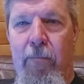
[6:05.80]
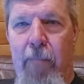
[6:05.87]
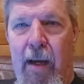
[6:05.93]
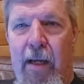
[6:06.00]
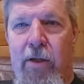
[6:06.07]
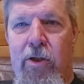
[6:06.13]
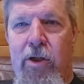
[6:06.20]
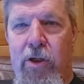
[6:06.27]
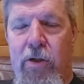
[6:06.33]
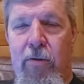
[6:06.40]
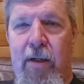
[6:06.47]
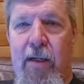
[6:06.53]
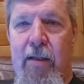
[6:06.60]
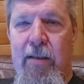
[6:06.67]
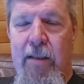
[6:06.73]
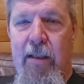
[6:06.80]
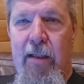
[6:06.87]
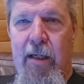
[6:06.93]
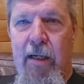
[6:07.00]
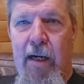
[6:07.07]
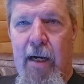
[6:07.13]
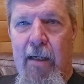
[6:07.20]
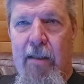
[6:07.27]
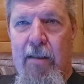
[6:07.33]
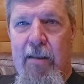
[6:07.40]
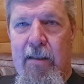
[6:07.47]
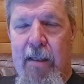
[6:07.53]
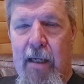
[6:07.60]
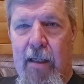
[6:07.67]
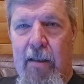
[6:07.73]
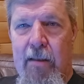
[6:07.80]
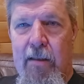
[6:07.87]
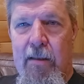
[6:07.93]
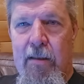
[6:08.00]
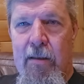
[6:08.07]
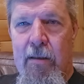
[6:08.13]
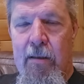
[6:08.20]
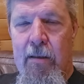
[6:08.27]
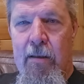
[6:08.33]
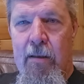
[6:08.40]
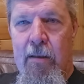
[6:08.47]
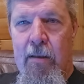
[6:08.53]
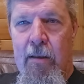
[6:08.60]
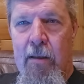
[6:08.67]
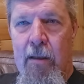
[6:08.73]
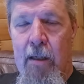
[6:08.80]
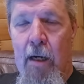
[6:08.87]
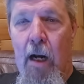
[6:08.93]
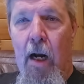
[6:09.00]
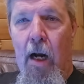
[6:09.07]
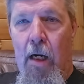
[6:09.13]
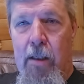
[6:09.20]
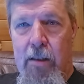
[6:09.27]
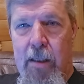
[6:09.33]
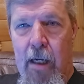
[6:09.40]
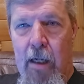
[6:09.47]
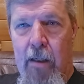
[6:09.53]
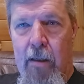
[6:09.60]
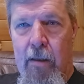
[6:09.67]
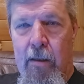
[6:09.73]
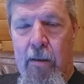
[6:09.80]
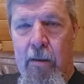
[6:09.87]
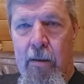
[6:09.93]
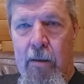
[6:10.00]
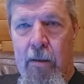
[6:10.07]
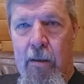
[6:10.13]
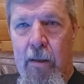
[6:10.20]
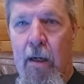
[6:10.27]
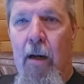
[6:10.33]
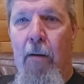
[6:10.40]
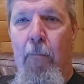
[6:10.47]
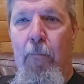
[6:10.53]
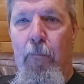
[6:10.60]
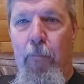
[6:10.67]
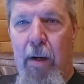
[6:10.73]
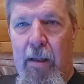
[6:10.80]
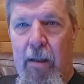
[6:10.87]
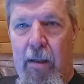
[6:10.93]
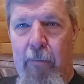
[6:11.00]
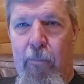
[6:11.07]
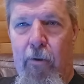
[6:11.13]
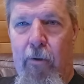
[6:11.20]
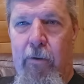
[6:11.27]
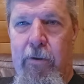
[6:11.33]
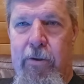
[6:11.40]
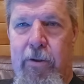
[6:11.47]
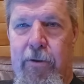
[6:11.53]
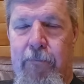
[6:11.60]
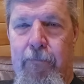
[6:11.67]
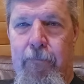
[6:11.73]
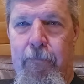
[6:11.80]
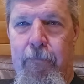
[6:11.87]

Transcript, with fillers: the mass shootings in the United States are done by liberals.